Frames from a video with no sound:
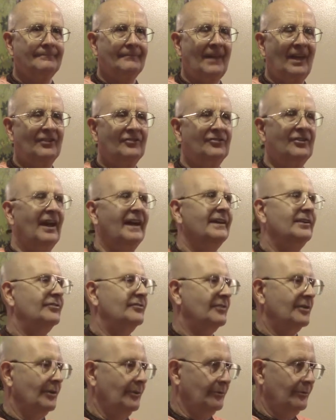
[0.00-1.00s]
science
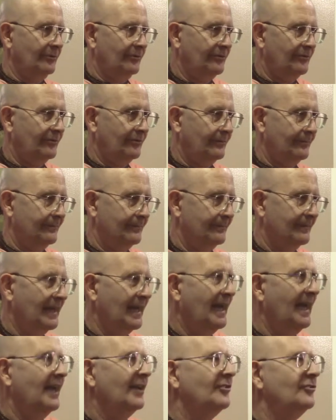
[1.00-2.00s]
goes,
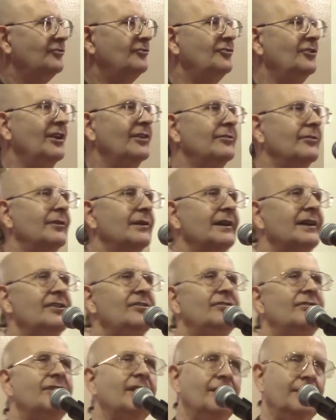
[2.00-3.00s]
generally
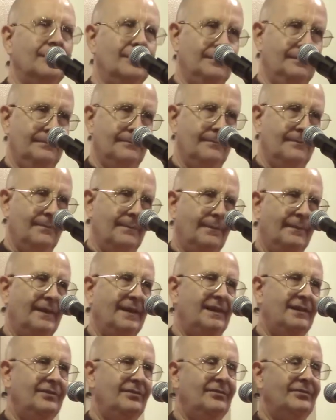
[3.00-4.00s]
still
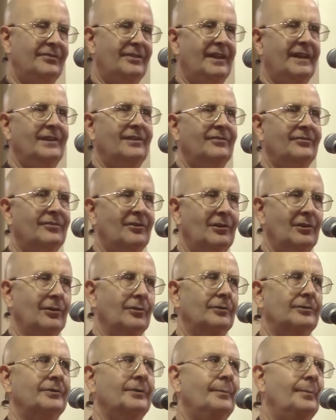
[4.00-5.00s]
these things are
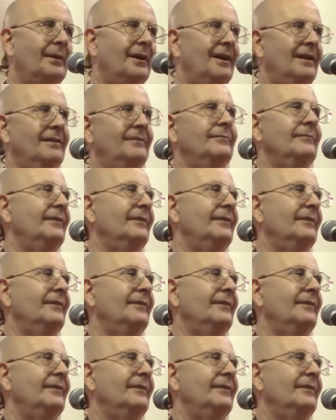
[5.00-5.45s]
looked upon